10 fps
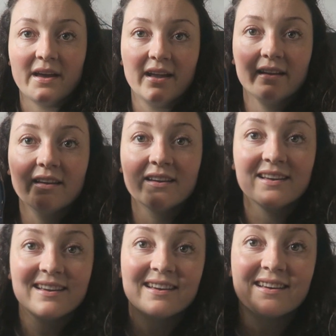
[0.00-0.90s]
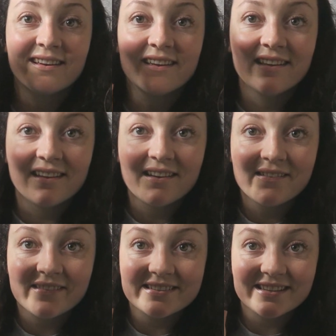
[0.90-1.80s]
bag,
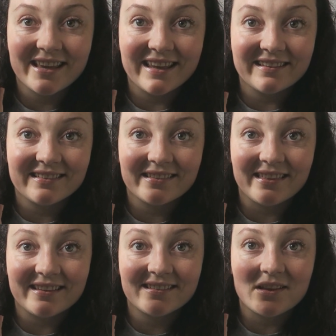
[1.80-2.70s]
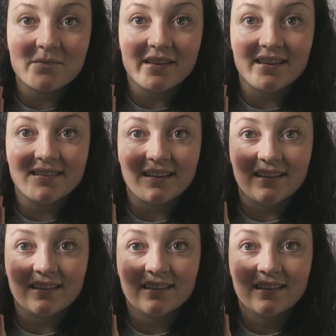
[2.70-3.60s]
which is this
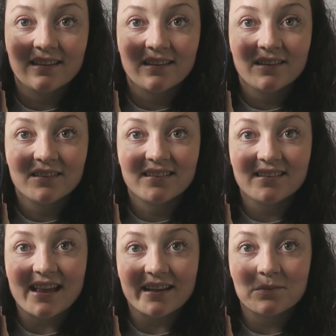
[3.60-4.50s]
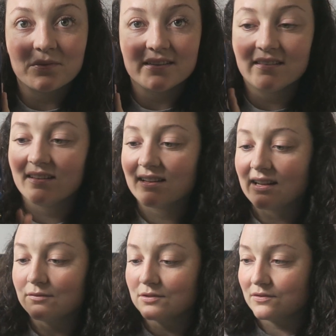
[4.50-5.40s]
amazing snack printed
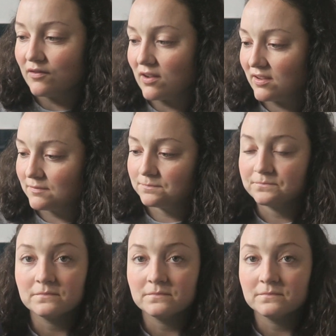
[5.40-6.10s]
Loungefly.